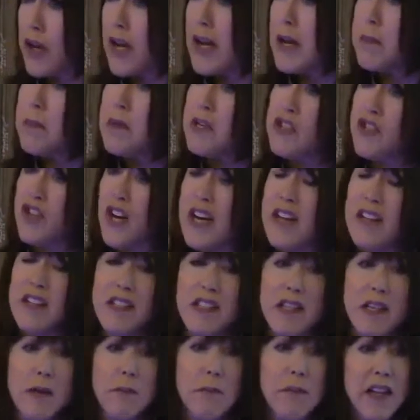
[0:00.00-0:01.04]
our APJ
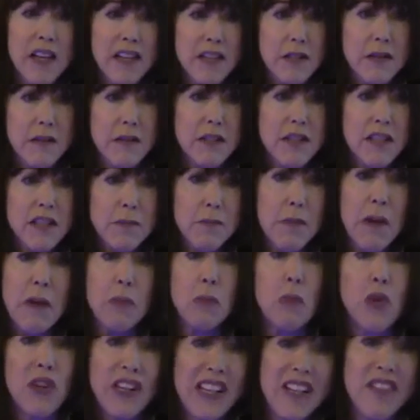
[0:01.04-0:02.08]
team, this meant
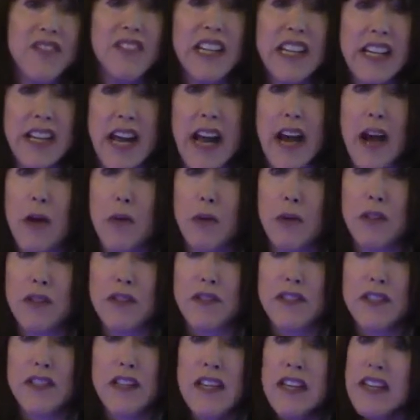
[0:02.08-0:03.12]
more evening
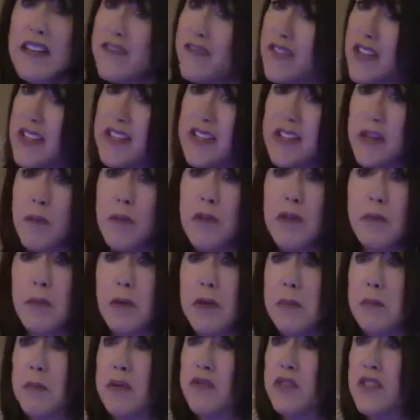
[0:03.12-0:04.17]
hours. And some of the
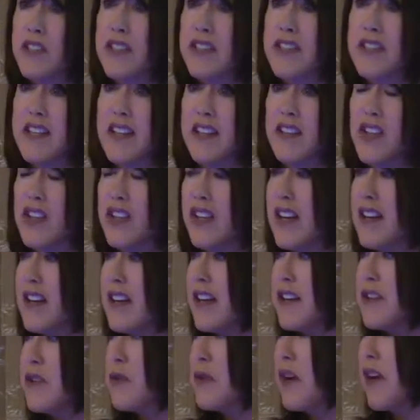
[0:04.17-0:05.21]
people really said, look, I don't